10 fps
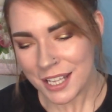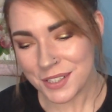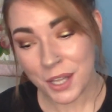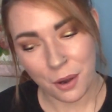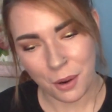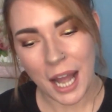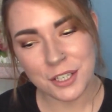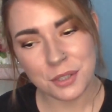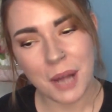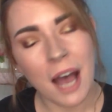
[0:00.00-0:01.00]
So I
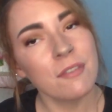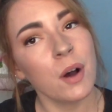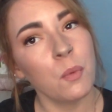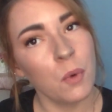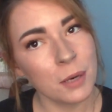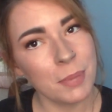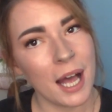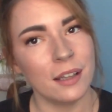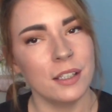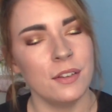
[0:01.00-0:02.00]
do have one
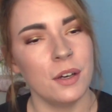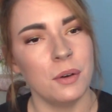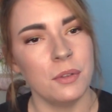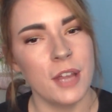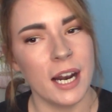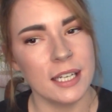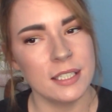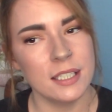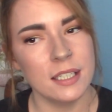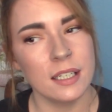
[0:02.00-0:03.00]
palette though that I
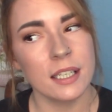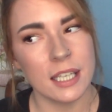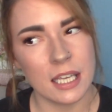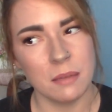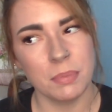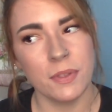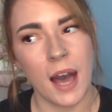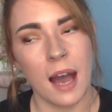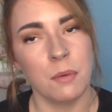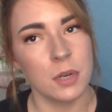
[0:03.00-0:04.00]
did keep
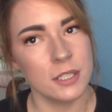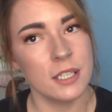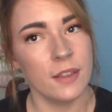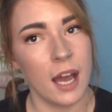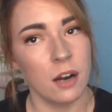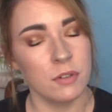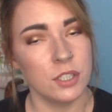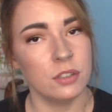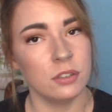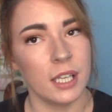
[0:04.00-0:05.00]
that was in that
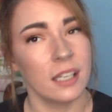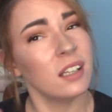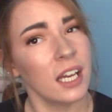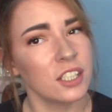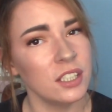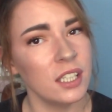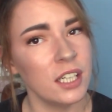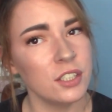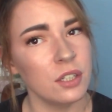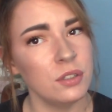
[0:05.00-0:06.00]
original like collection that
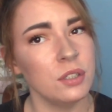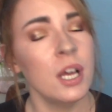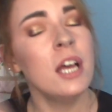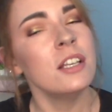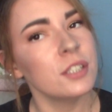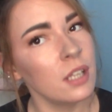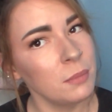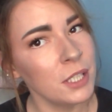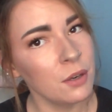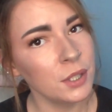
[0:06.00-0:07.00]
I showed you. So
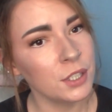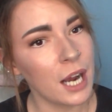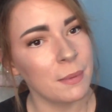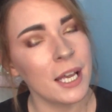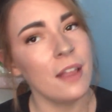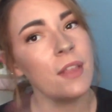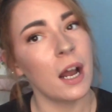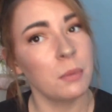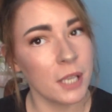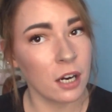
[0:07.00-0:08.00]
let me go and grab it, and
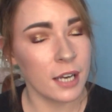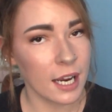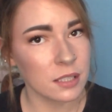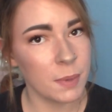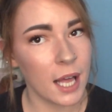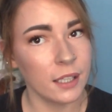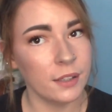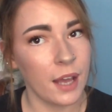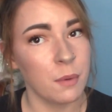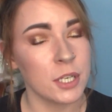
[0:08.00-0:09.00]
that'll be our next palette
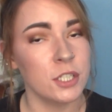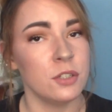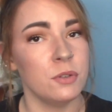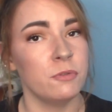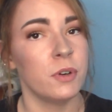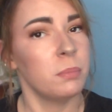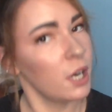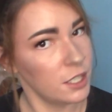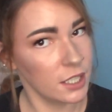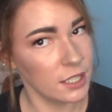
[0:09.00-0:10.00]
that we do for
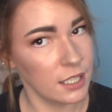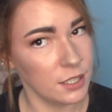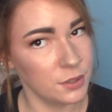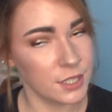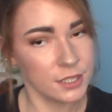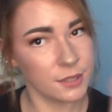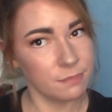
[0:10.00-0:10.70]
Project 10 Uses.